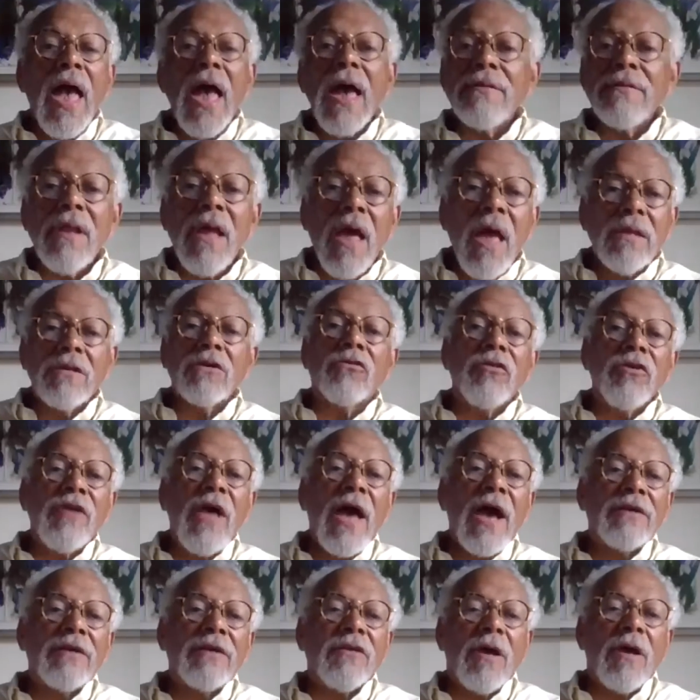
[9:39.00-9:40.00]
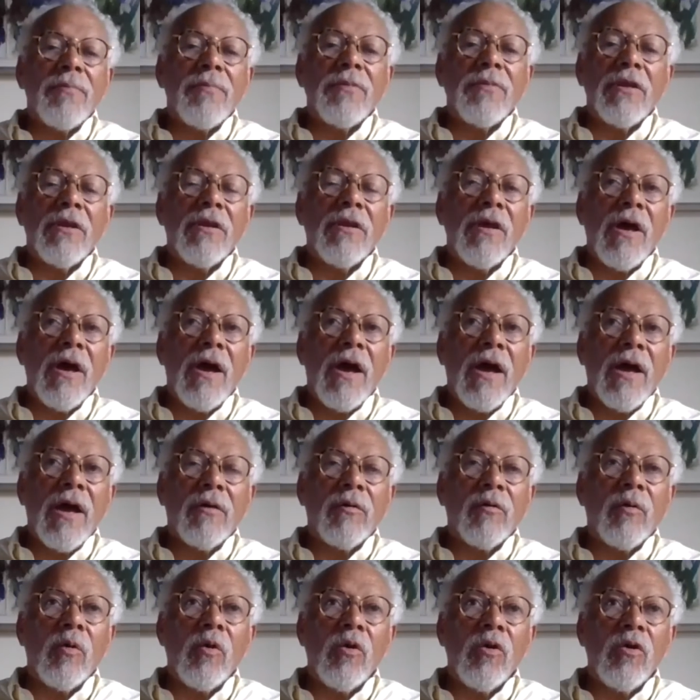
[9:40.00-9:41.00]
And increase access. I mean,
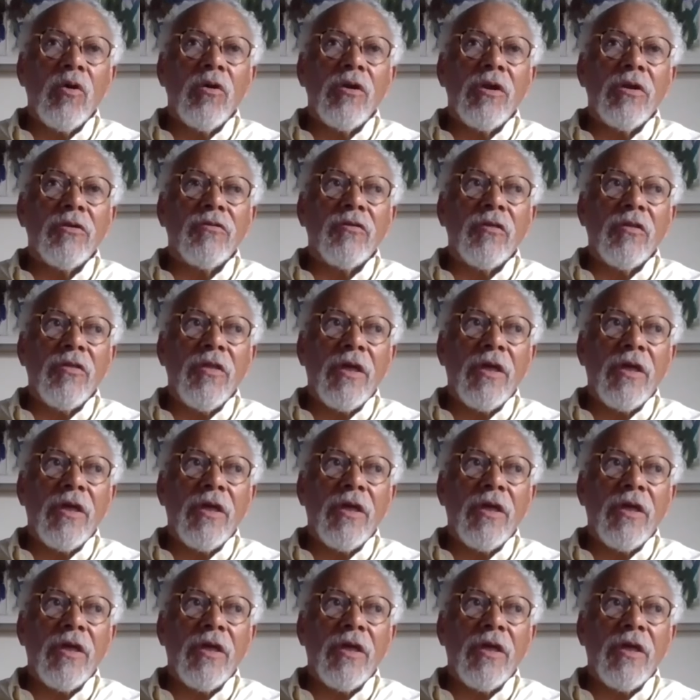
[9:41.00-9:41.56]
I heard